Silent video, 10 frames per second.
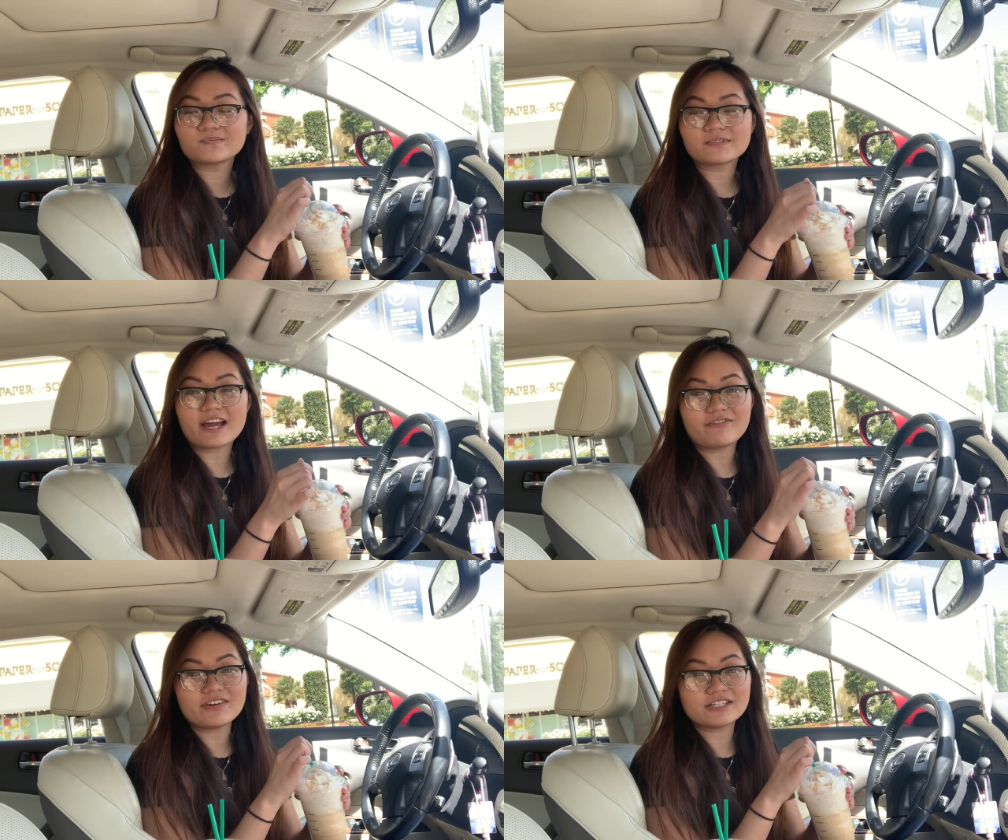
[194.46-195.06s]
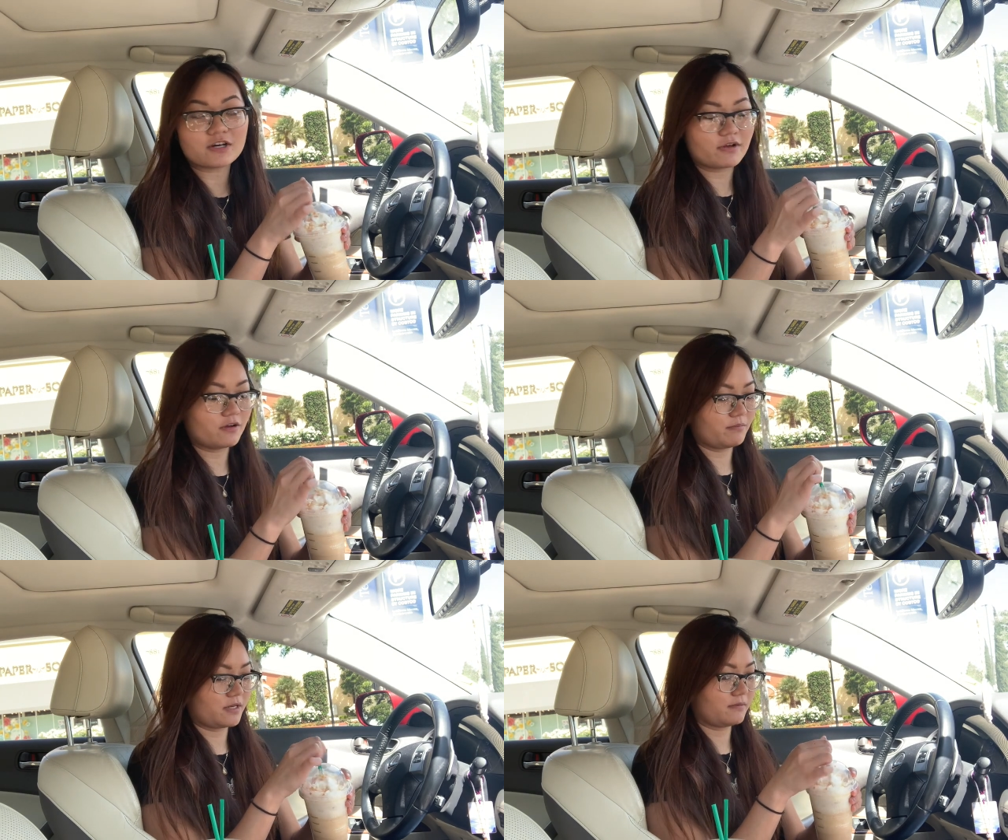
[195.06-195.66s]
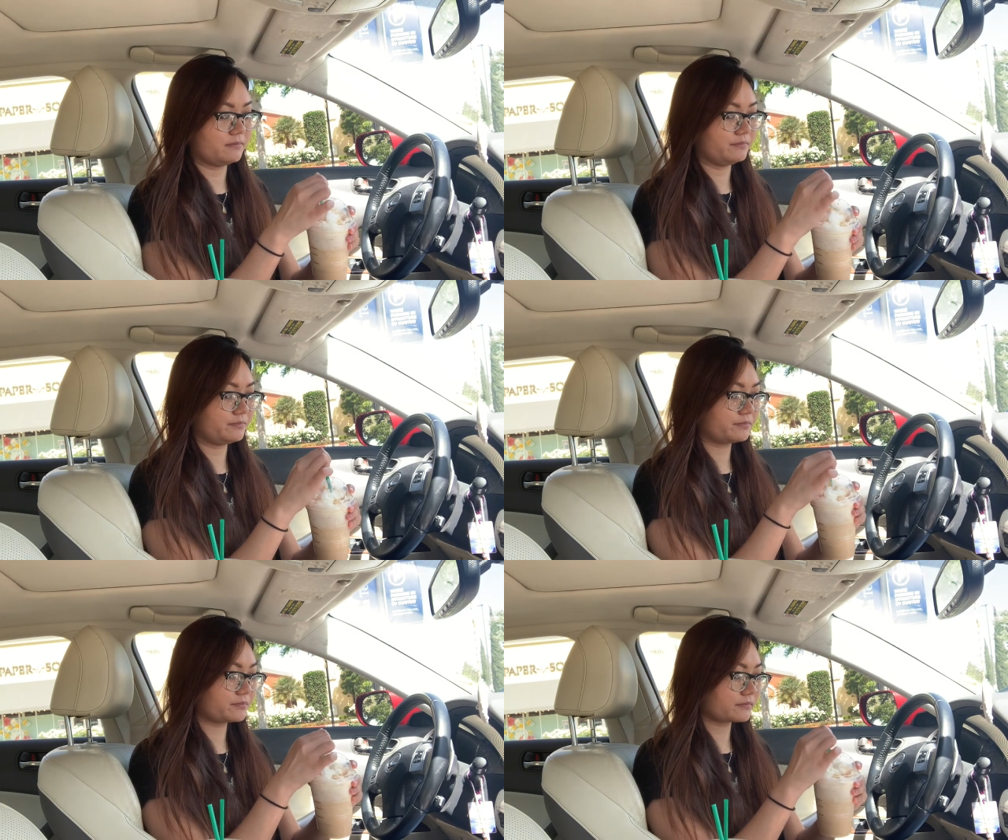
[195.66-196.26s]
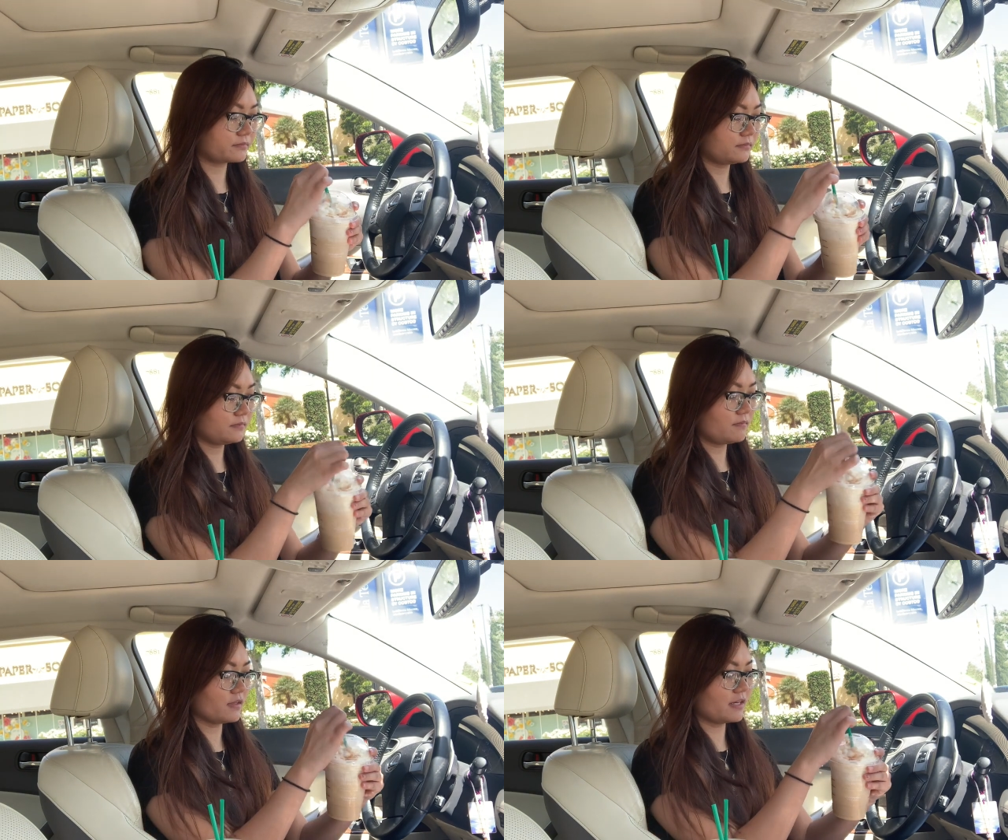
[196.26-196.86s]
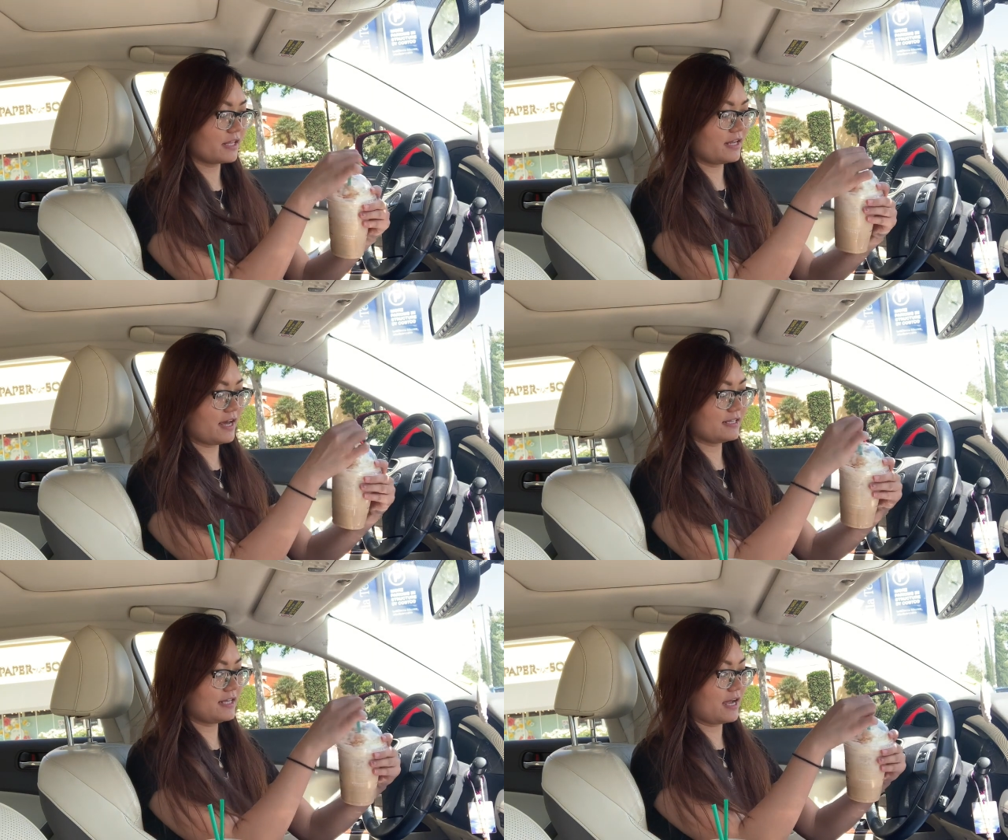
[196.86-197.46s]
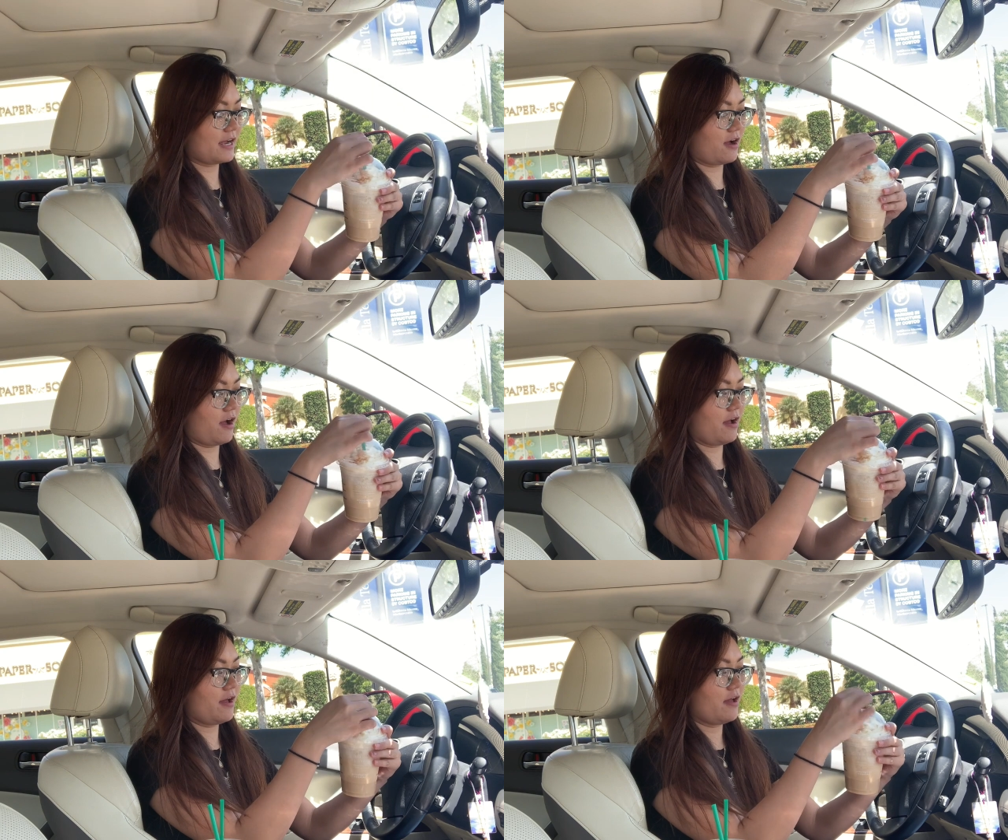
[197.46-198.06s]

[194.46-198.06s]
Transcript: Caffeine don't help me. Okay, the next thing I got,